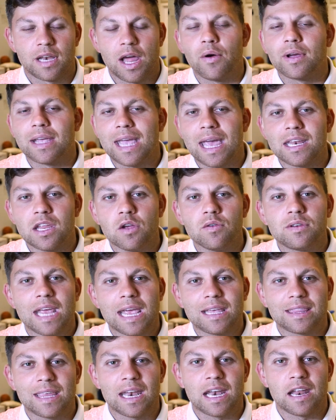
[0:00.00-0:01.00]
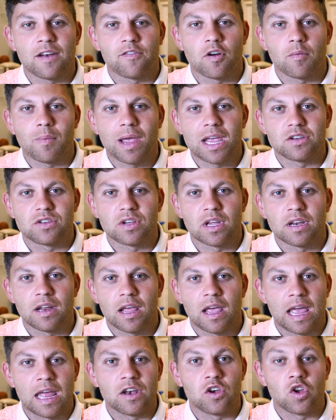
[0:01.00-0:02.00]
Now, again, you take that information
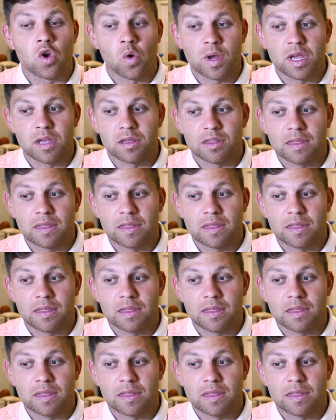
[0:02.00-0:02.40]
and do what you